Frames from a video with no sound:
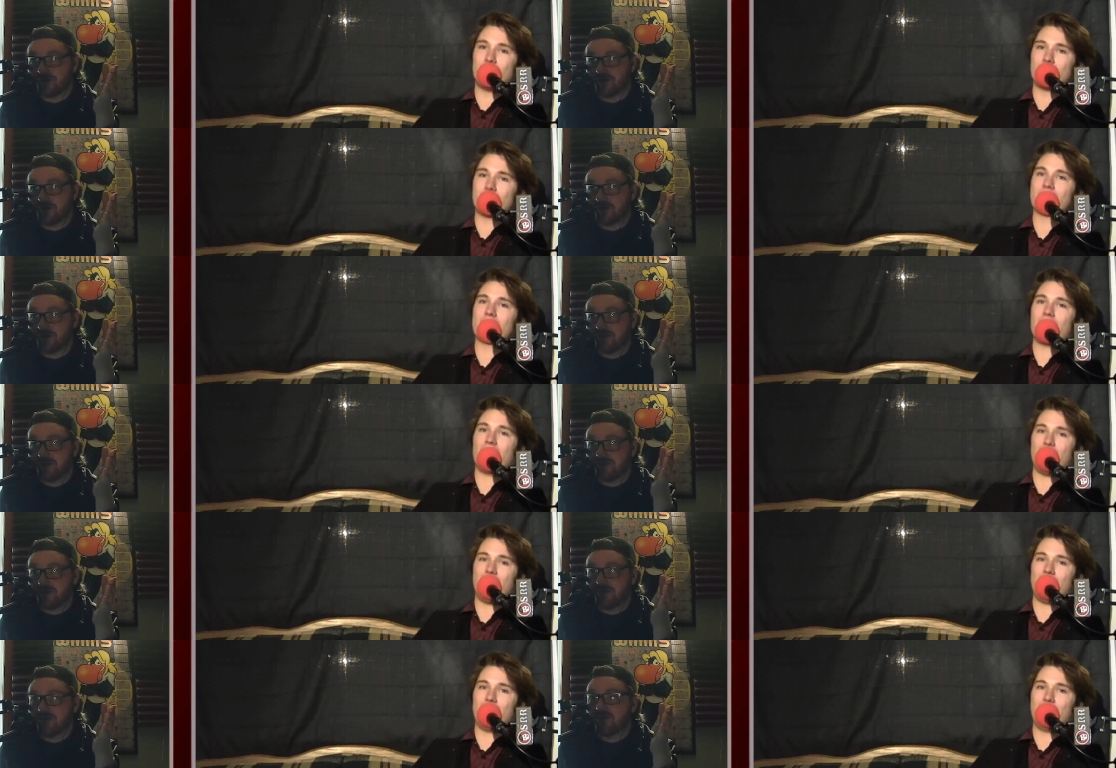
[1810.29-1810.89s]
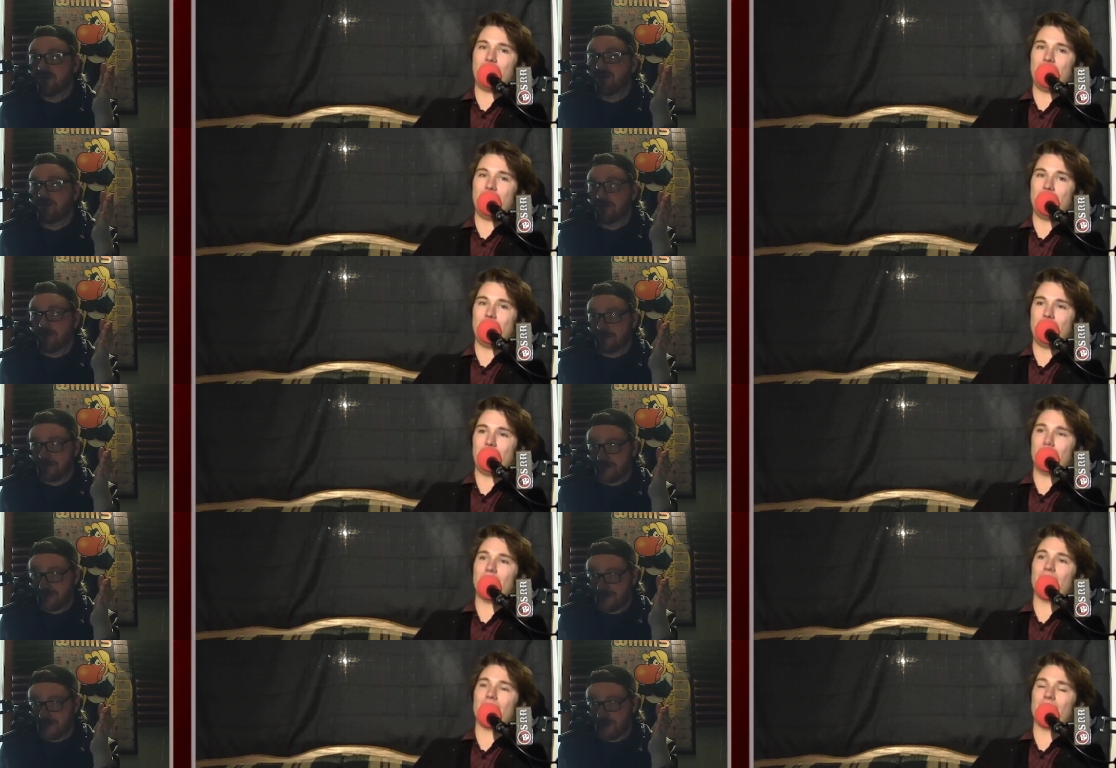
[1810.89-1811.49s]
Speaker 1: Pushed the Honda
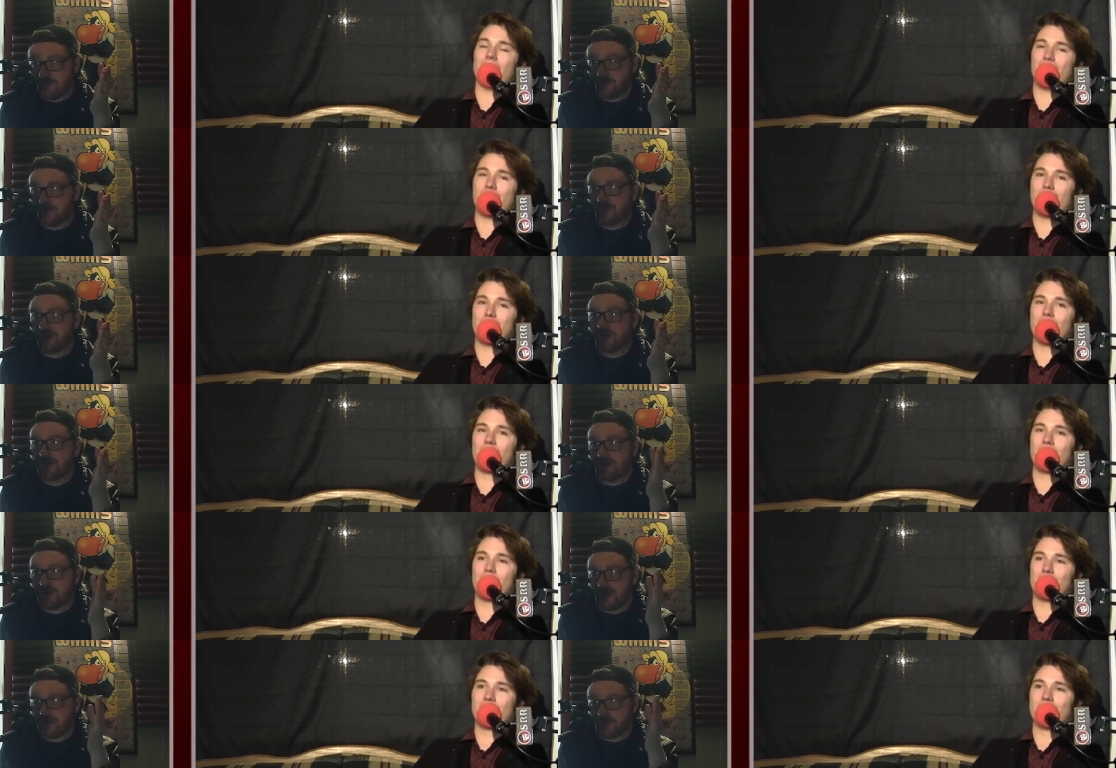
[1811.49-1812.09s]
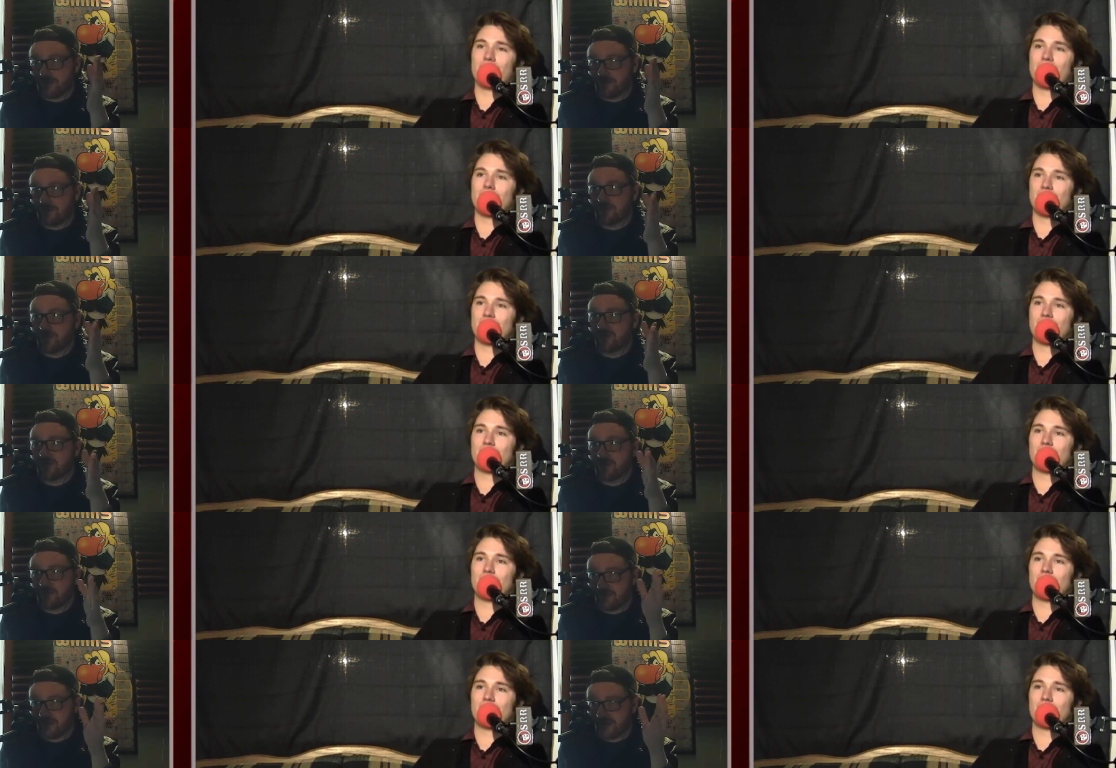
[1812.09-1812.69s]
out. Yeah. Yep. We yeah, we
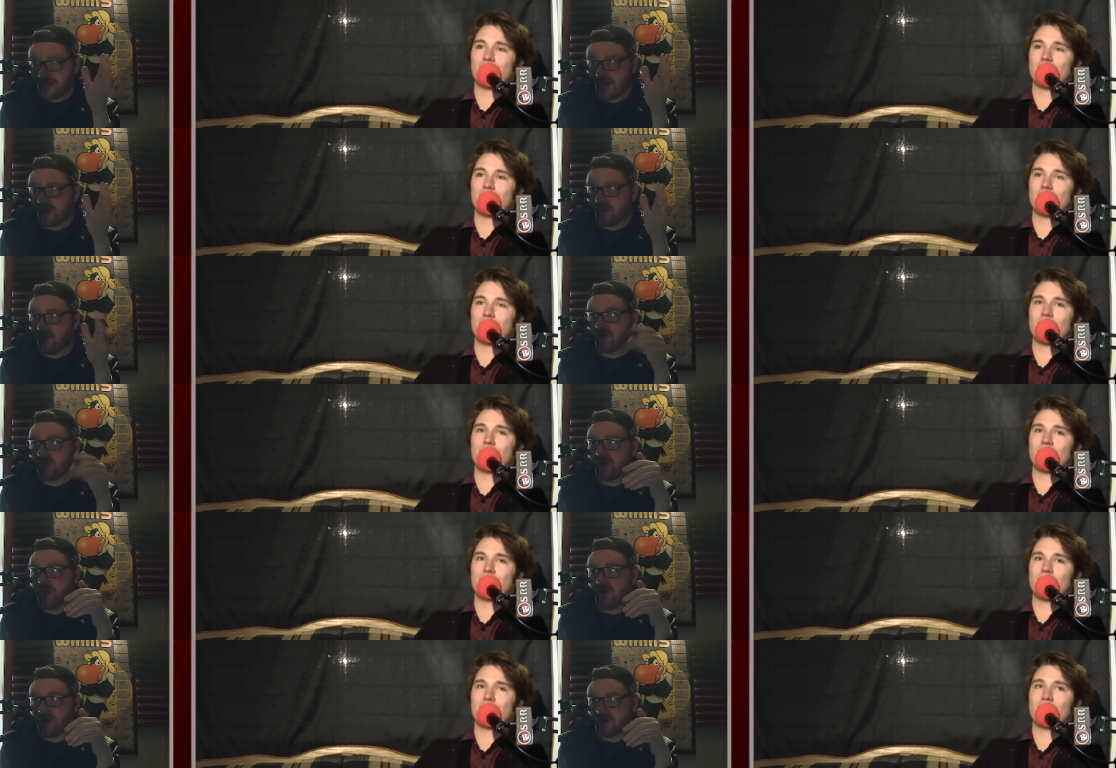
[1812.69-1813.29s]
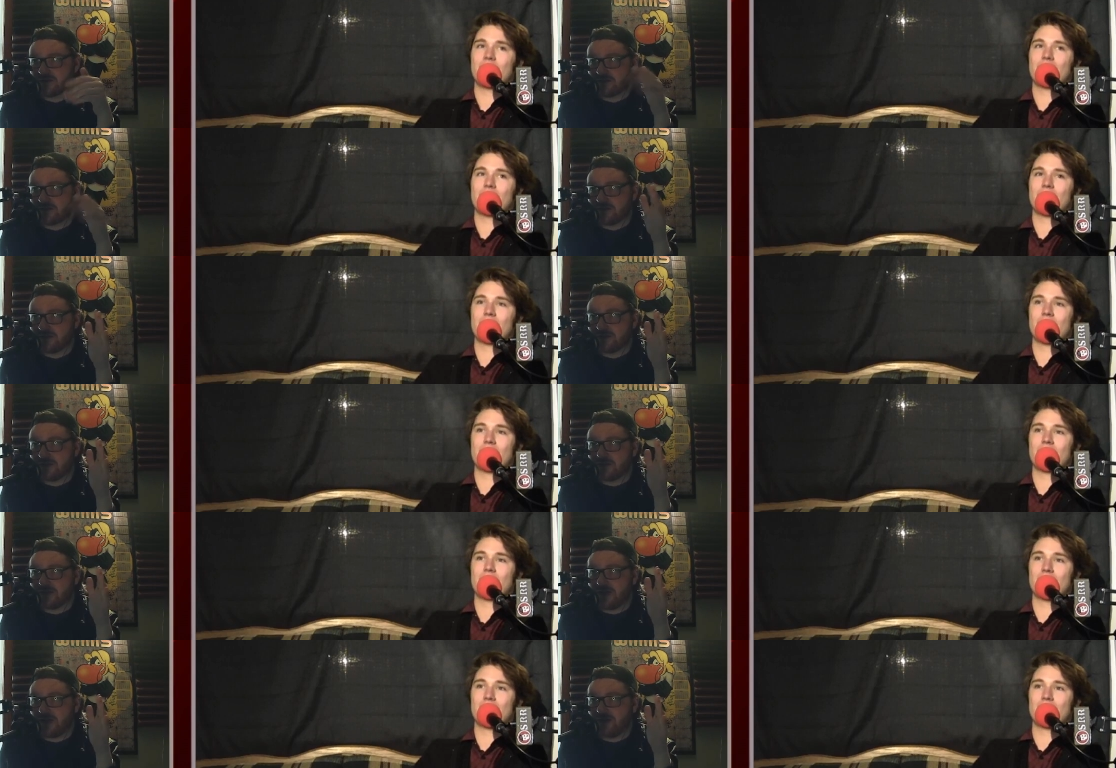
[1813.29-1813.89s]
pushed it. We got all the cars
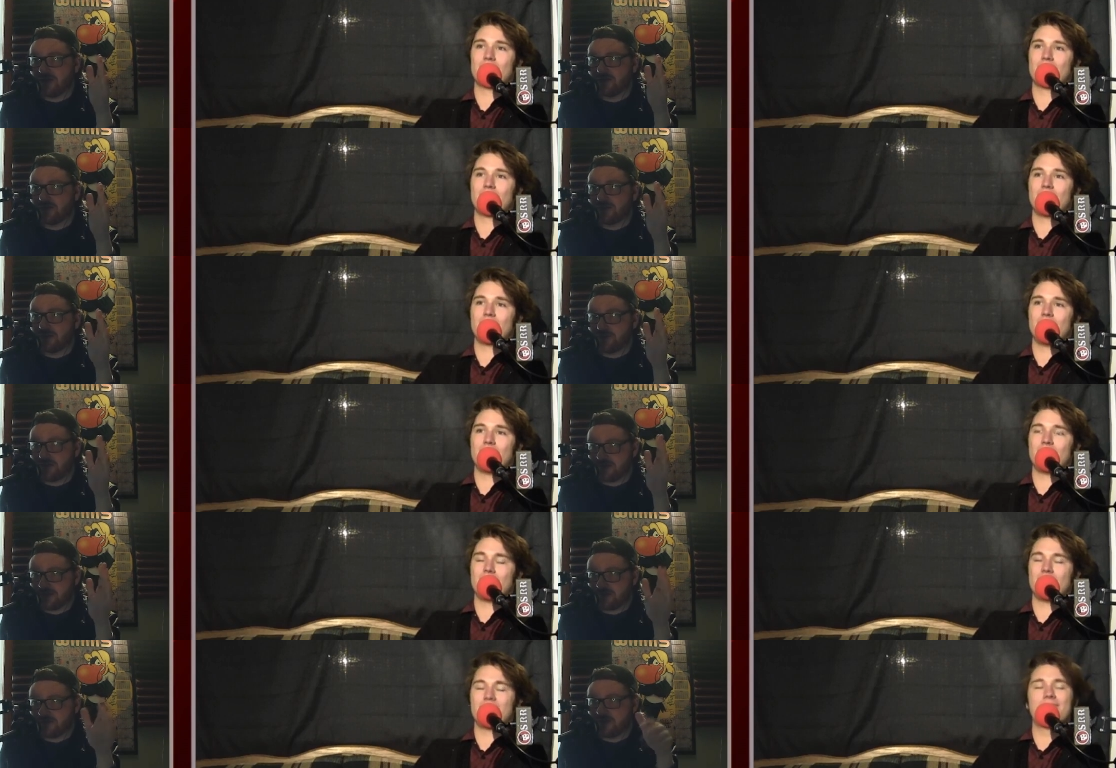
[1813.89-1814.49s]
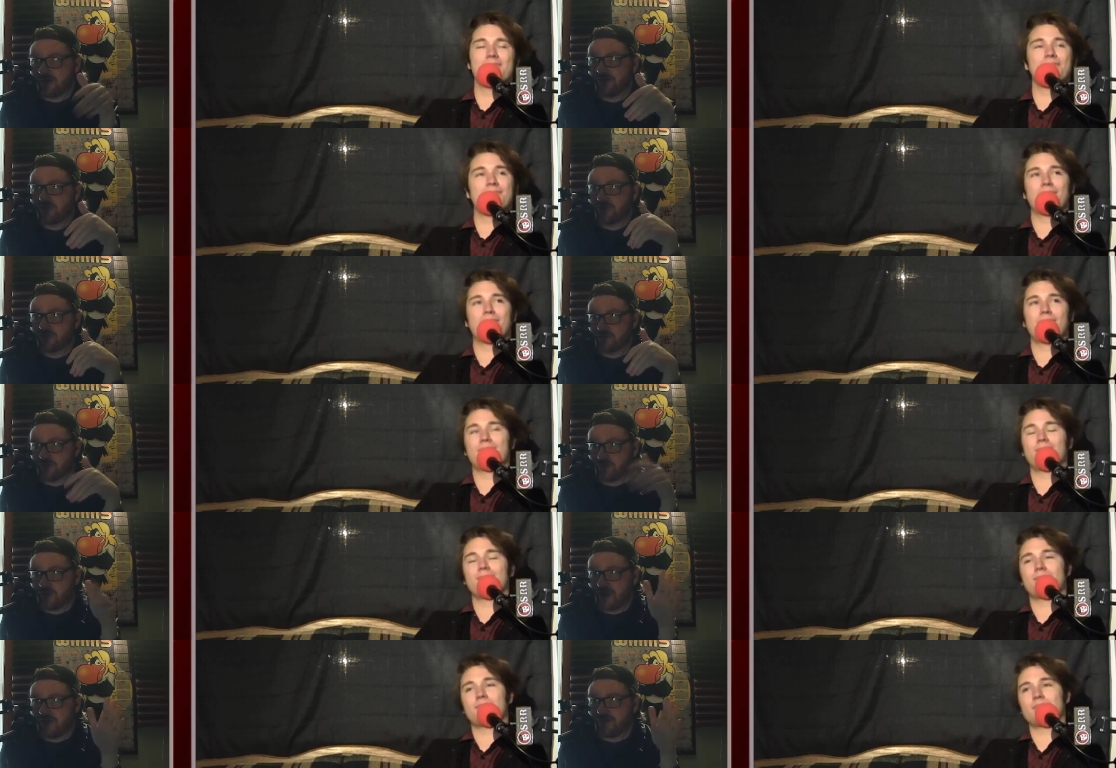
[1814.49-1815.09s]
cleared out and then we cleared out
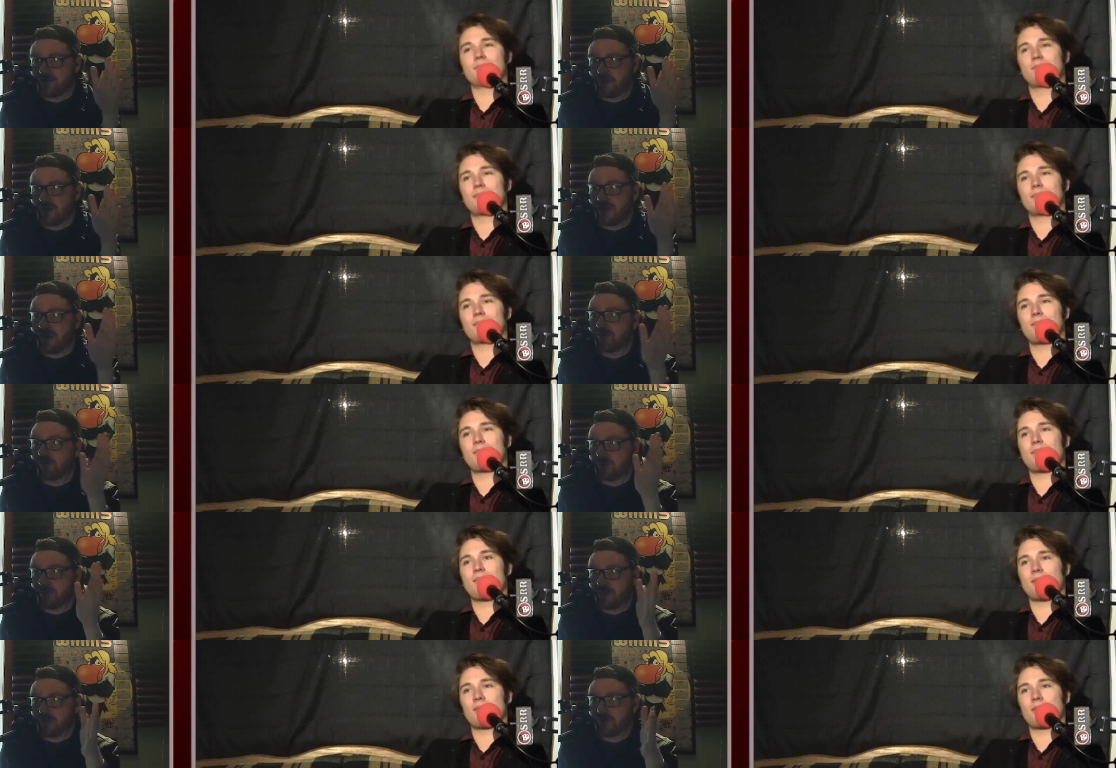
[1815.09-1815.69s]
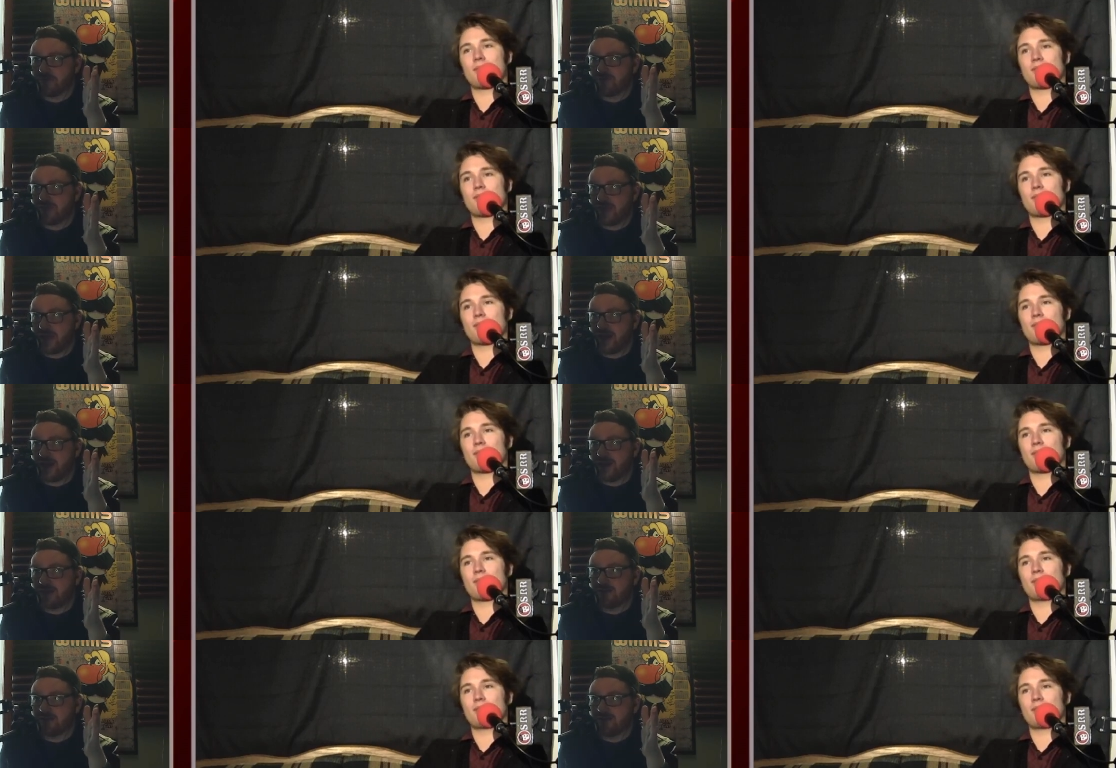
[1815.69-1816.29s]
your driveway. I remember
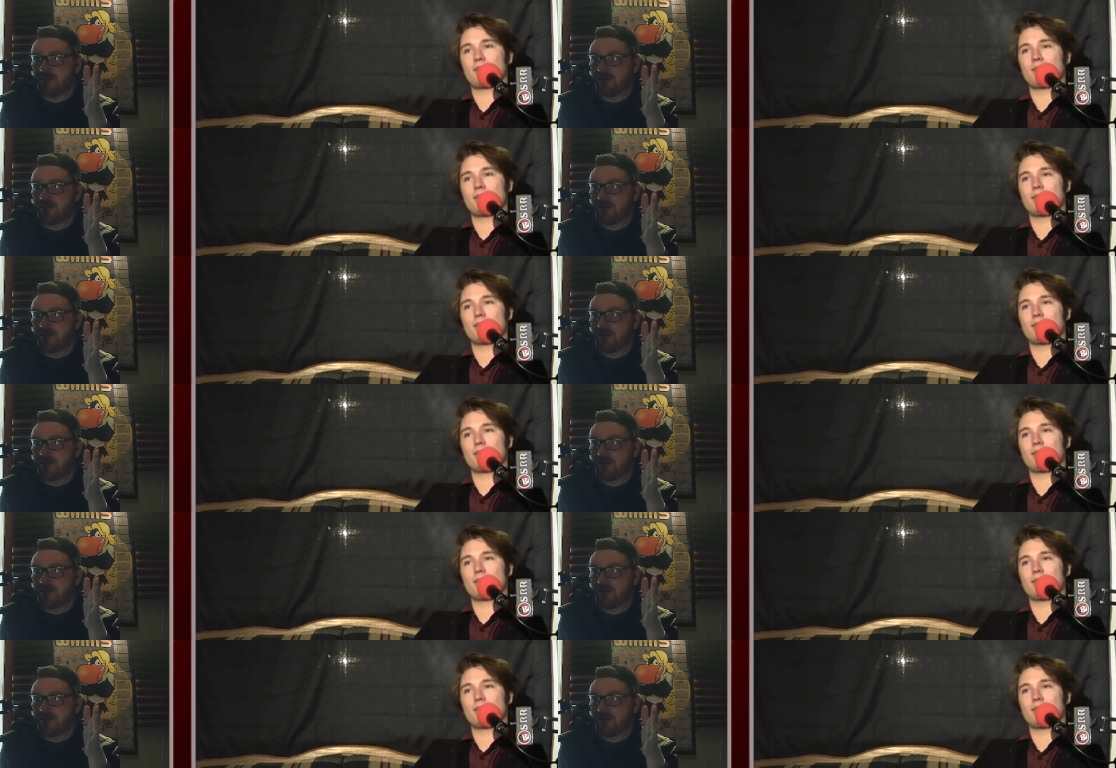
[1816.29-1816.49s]
that.